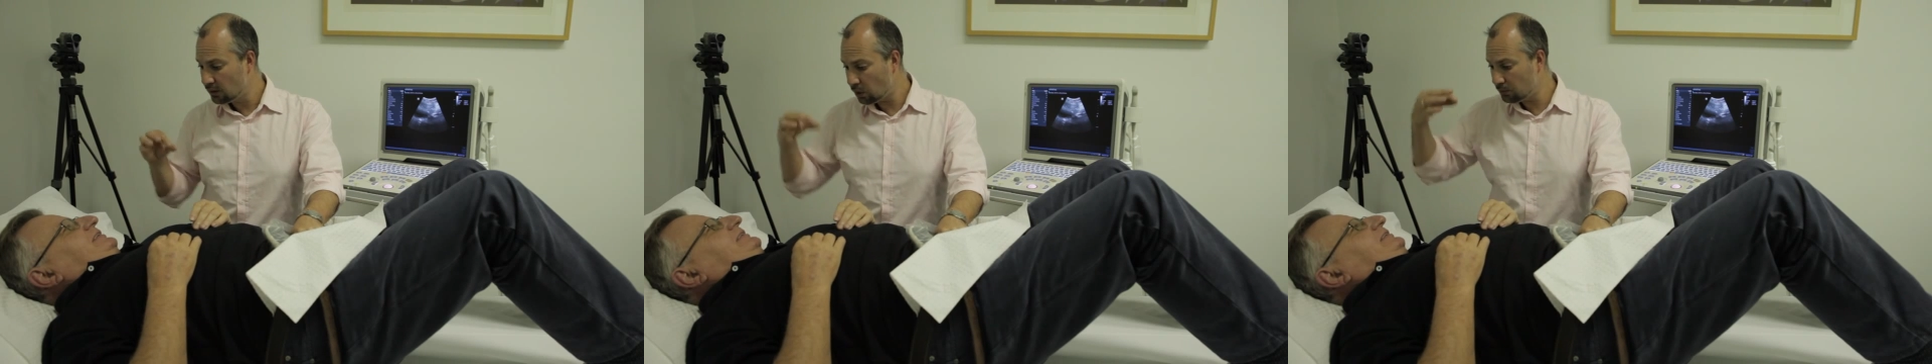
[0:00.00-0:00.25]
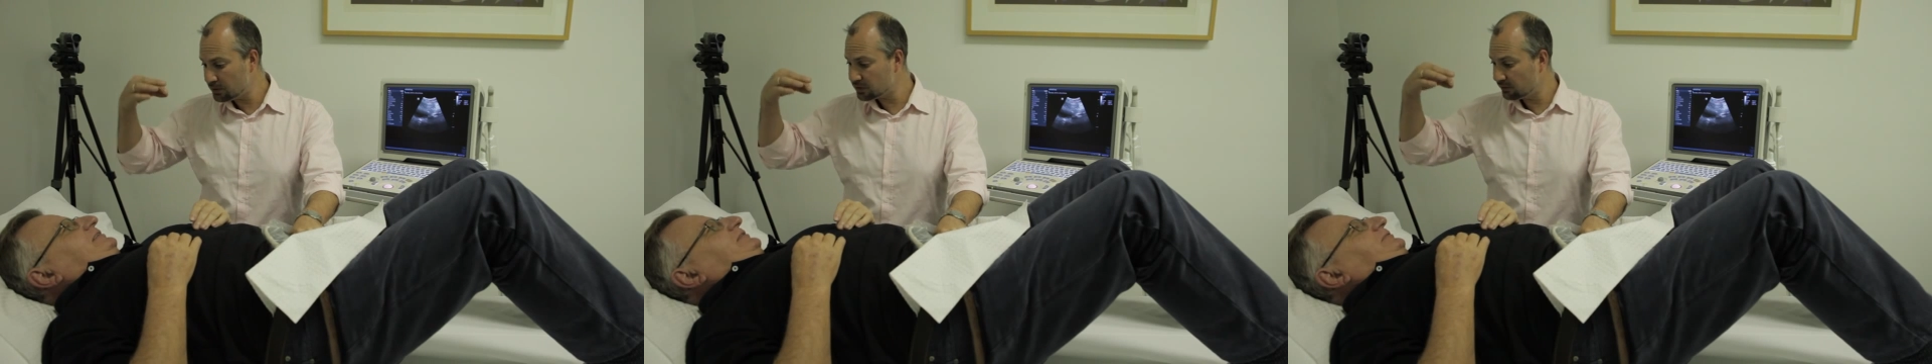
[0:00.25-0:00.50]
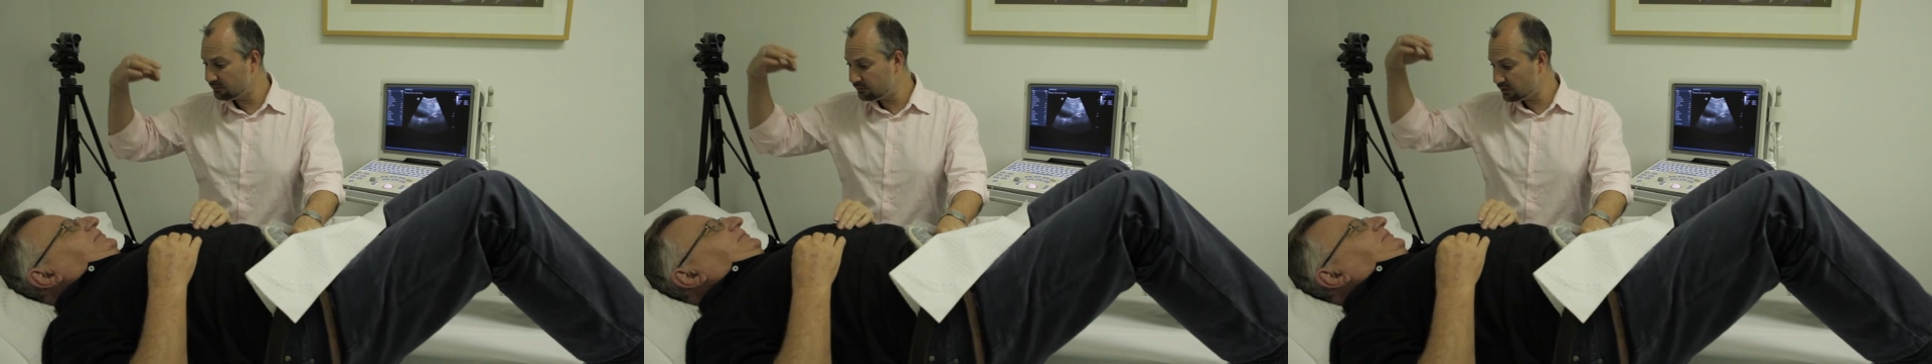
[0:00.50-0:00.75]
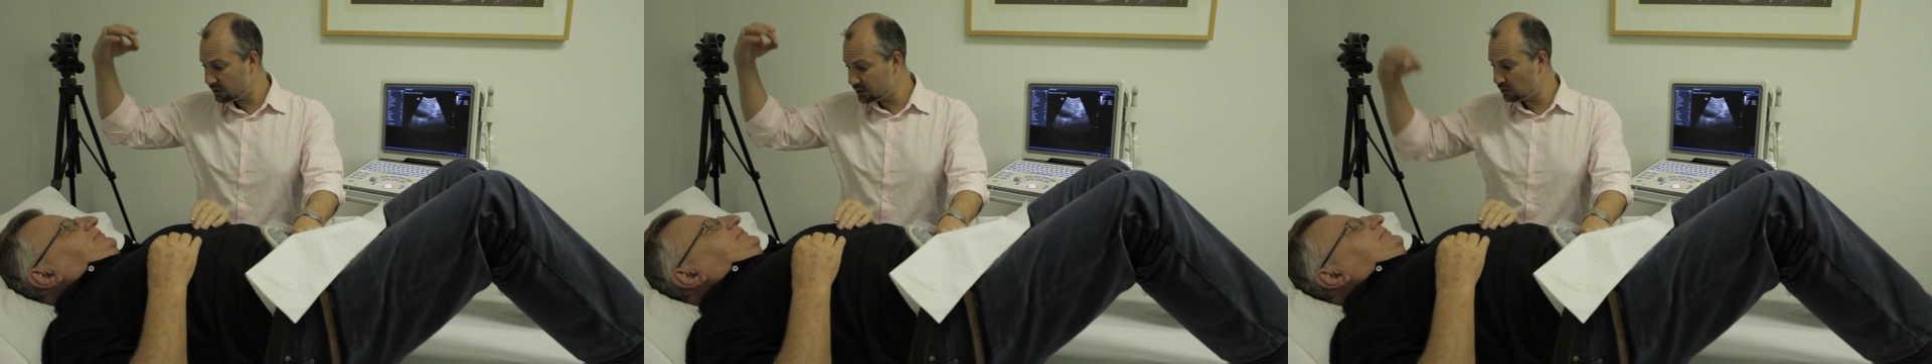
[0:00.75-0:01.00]
Almost a
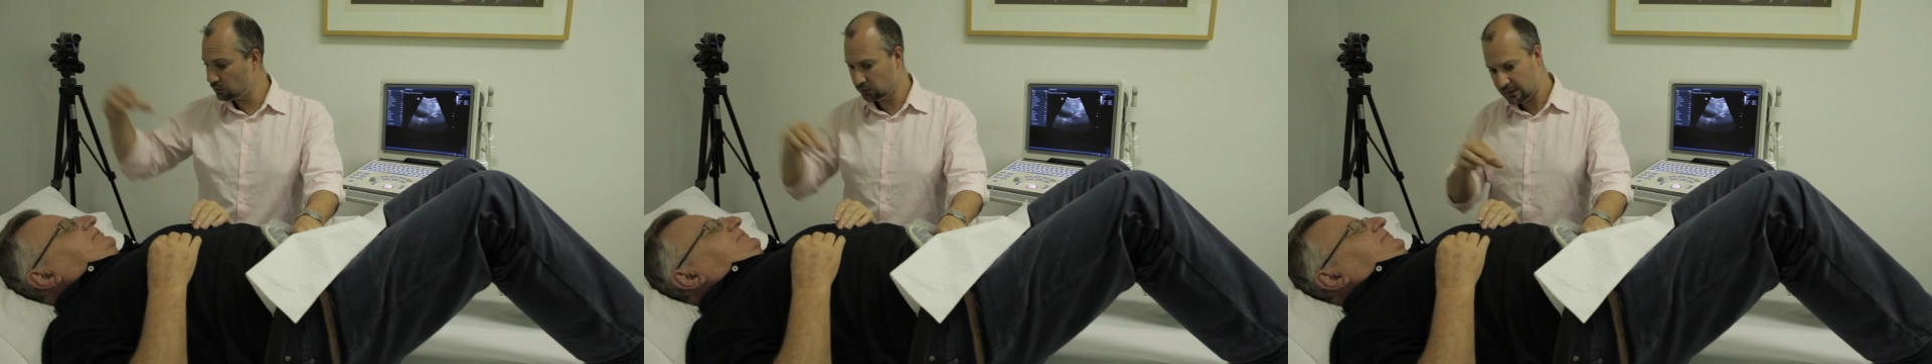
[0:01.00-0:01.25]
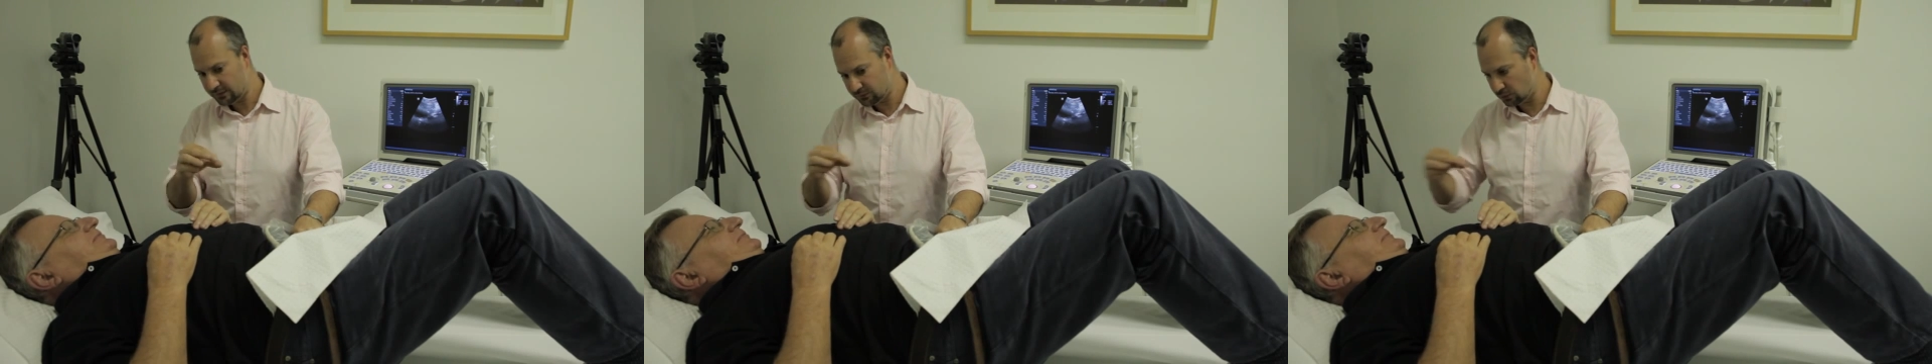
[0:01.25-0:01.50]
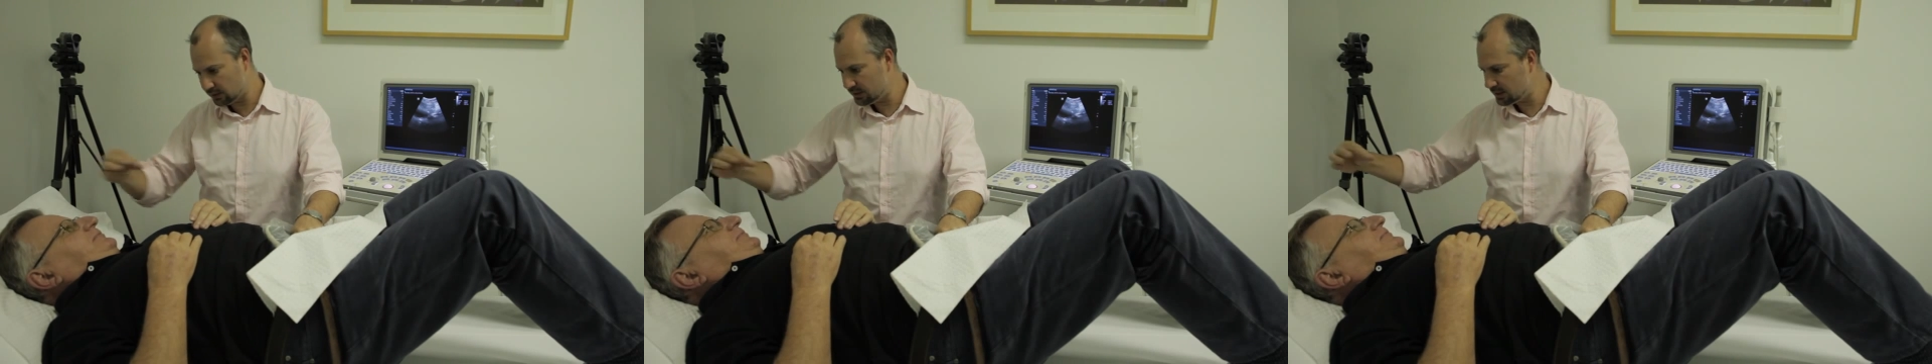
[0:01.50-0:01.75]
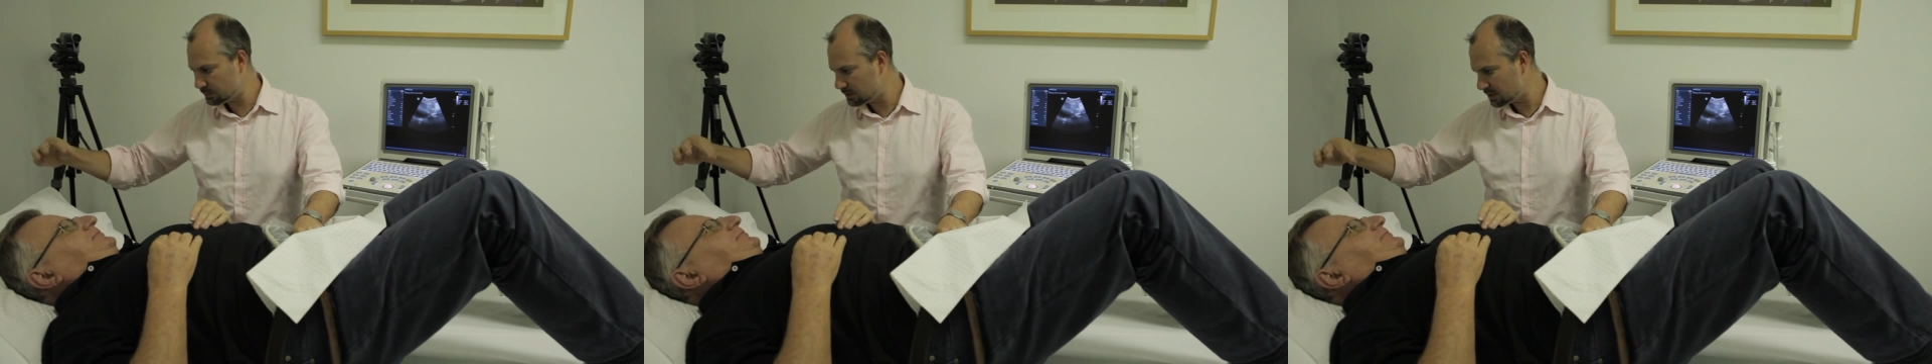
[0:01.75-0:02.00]
vertical lift, or in
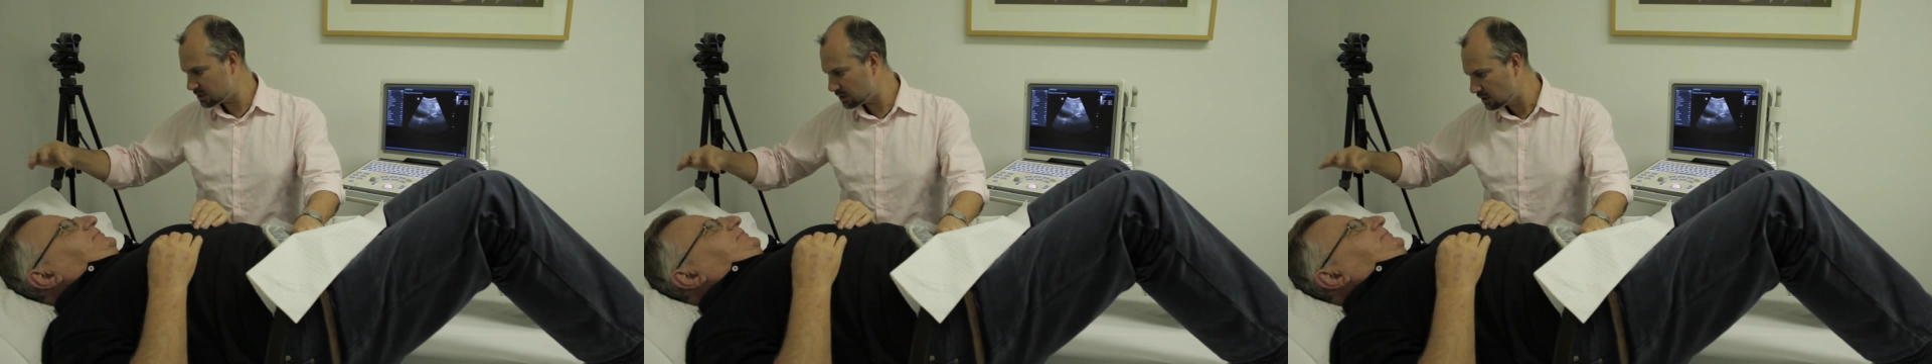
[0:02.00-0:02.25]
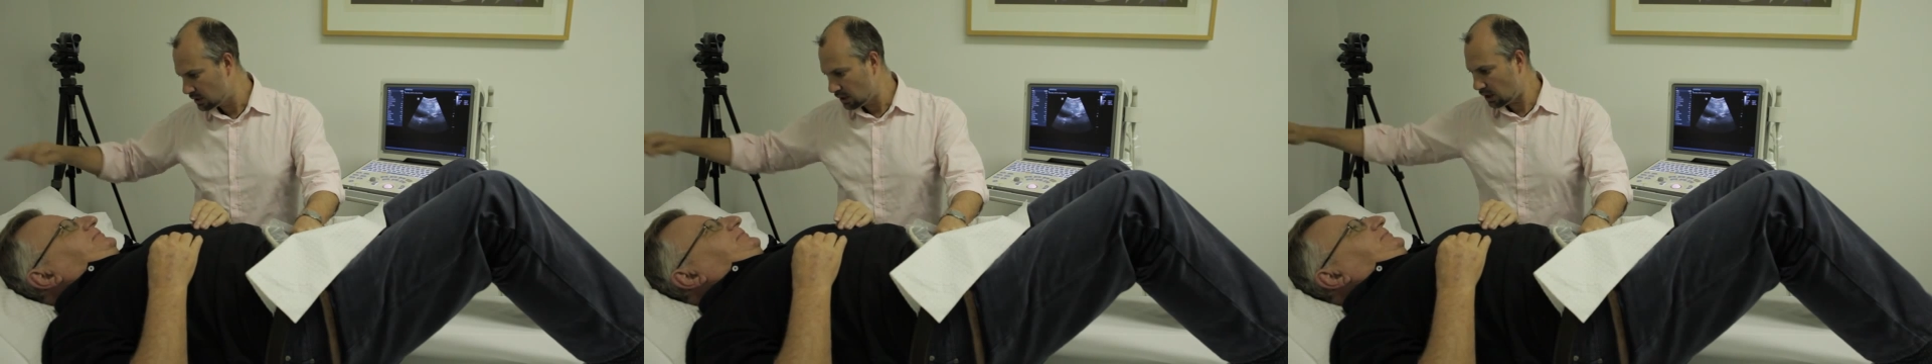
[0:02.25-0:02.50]
this position,